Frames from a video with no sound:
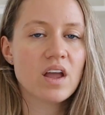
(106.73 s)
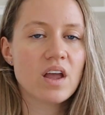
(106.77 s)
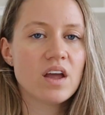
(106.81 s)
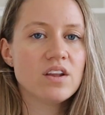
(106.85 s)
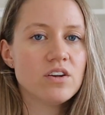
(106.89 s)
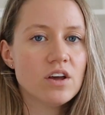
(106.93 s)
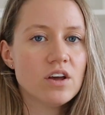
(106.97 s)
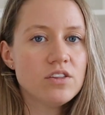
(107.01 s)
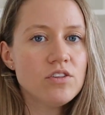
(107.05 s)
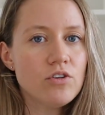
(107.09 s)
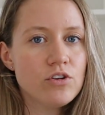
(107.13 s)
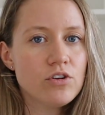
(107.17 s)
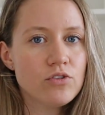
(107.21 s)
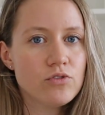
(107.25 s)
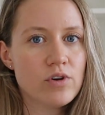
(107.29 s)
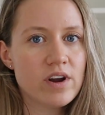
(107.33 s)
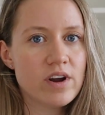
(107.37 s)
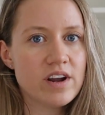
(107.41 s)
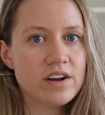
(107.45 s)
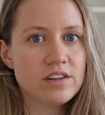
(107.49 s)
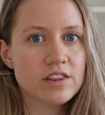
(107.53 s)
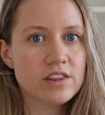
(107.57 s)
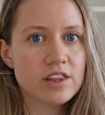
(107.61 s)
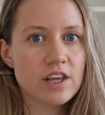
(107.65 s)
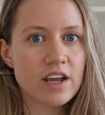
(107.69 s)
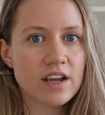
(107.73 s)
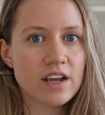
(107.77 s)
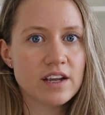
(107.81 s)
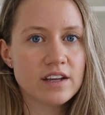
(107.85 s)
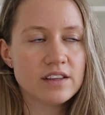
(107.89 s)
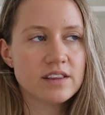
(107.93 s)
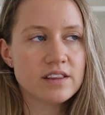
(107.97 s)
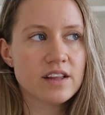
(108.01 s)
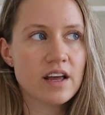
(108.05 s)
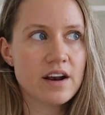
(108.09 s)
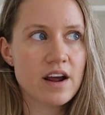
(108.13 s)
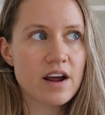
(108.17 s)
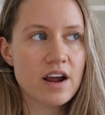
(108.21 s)
Another great
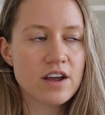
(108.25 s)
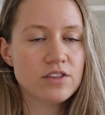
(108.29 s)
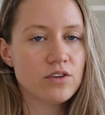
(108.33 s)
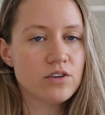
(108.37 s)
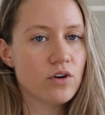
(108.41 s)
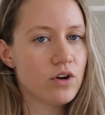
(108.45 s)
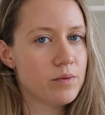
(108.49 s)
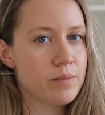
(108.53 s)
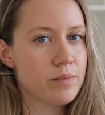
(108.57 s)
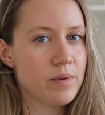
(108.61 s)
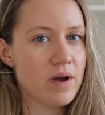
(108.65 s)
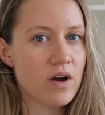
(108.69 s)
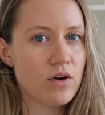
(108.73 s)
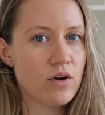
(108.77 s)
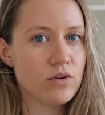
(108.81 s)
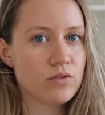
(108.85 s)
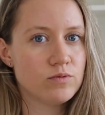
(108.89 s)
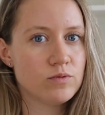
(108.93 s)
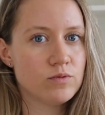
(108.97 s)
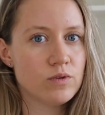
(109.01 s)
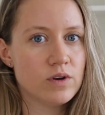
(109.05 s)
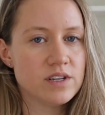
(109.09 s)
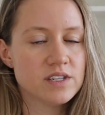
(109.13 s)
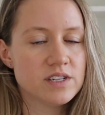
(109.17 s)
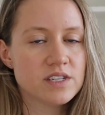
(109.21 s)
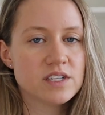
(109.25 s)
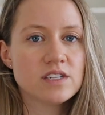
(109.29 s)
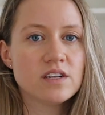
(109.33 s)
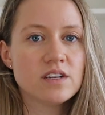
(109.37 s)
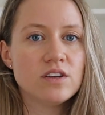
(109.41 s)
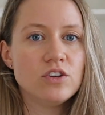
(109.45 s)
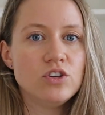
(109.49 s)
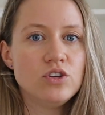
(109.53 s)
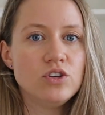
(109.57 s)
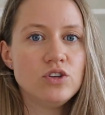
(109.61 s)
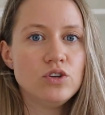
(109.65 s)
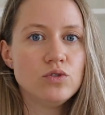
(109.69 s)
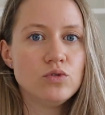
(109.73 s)
thing that I thought about
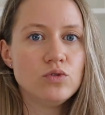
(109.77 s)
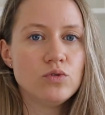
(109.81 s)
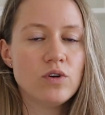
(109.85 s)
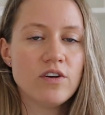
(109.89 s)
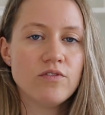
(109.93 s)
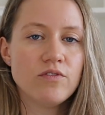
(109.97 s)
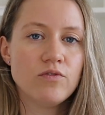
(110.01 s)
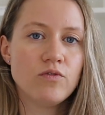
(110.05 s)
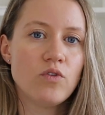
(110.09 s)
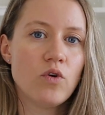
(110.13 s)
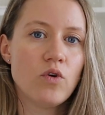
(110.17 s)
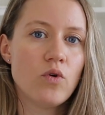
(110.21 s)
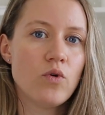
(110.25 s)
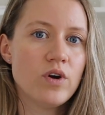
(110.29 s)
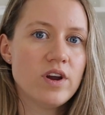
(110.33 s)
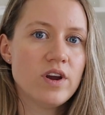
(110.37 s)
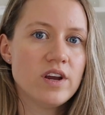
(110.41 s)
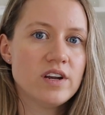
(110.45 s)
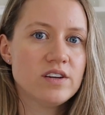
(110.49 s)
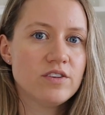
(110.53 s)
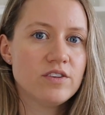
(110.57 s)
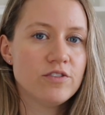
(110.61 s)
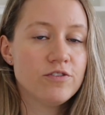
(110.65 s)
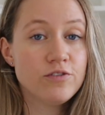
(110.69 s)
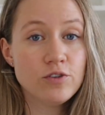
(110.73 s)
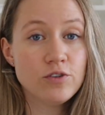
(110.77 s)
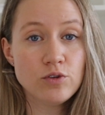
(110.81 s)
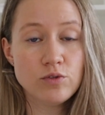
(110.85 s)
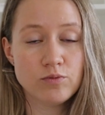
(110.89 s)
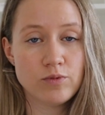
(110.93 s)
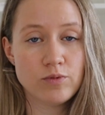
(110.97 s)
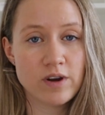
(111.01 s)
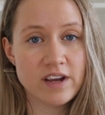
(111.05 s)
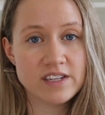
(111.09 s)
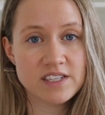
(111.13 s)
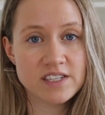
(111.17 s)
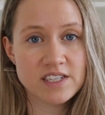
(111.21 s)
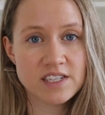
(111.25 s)
was you avoid
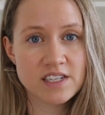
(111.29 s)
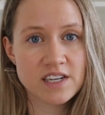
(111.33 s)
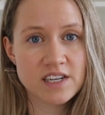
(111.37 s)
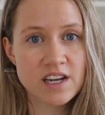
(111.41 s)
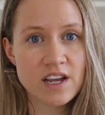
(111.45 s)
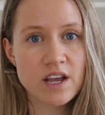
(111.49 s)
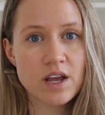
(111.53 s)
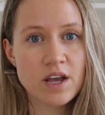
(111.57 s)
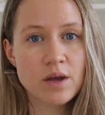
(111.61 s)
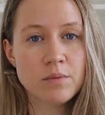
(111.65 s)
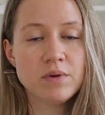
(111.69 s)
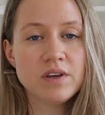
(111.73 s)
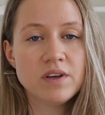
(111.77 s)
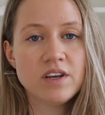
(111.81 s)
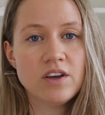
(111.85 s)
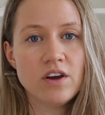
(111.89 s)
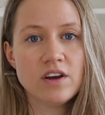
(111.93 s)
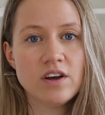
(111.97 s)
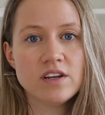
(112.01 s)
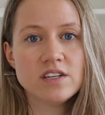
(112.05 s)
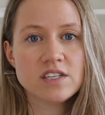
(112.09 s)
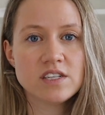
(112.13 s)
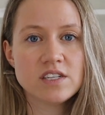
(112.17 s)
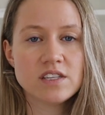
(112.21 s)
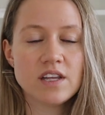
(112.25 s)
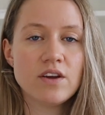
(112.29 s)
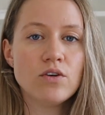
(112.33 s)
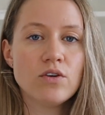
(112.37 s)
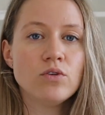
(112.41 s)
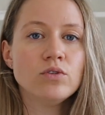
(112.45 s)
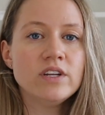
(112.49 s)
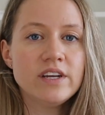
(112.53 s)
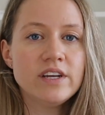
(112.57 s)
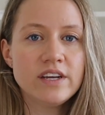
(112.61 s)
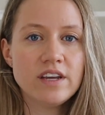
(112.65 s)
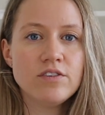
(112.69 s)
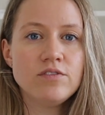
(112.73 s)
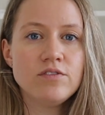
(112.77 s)
food waste, because they
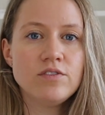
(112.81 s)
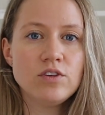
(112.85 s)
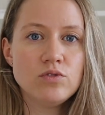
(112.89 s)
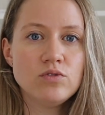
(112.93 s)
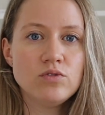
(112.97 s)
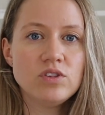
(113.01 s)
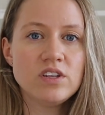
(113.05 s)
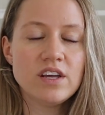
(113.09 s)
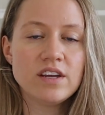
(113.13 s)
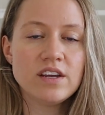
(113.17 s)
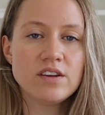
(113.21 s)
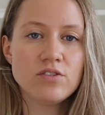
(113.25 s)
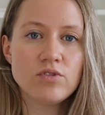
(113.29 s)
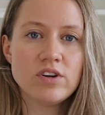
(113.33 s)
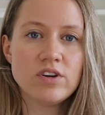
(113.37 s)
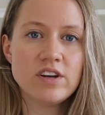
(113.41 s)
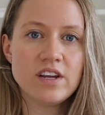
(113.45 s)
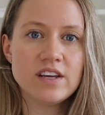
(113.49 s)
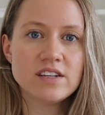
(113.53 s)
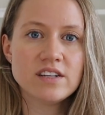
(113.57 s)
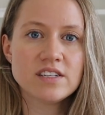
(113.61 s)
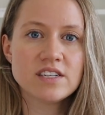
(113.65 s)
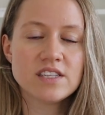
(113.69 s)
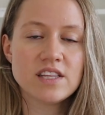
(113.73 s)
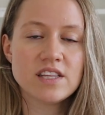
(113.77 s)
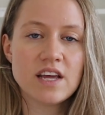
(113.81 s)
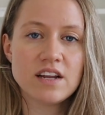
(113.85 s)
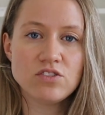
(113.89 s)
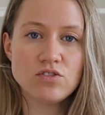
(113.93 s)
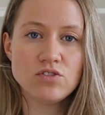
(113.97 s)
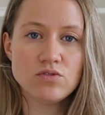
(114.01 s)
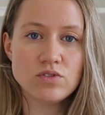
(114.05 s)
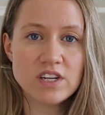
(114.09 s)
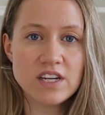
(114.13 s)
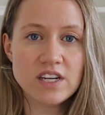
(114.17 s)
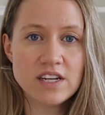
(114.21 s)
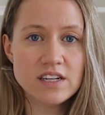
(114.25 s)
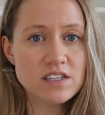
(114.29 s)
only give you the ingredients that
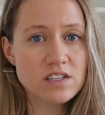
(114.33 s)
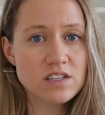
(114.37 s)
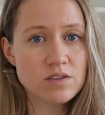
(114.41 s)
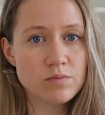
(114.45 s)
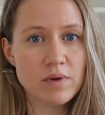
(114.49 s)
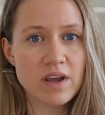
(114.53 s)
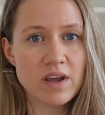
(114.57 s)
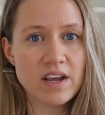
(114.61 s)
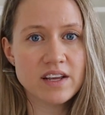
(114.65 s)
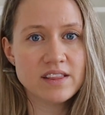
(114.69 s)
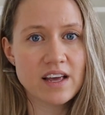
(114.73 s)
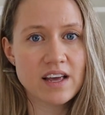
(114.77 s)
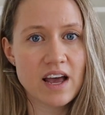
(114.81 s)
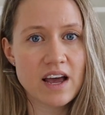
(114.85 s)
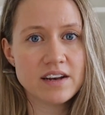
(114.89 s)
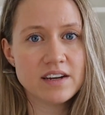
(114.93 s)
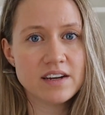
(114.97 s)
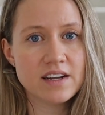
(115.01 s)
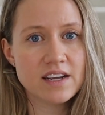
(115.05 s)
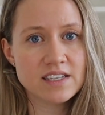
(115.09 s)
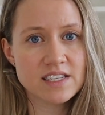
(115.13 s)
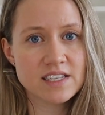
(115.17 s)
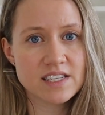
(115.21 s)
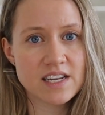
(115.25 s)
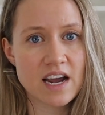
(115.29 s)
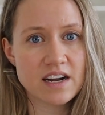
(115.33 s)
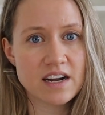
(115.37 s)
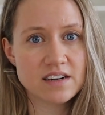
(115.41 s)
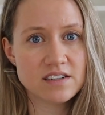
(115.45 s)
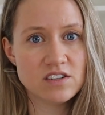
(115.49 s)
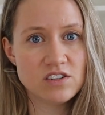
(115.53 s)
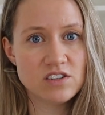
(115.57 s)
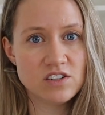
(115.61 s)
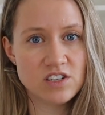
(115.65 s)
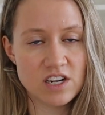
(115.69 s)
you need to make that exact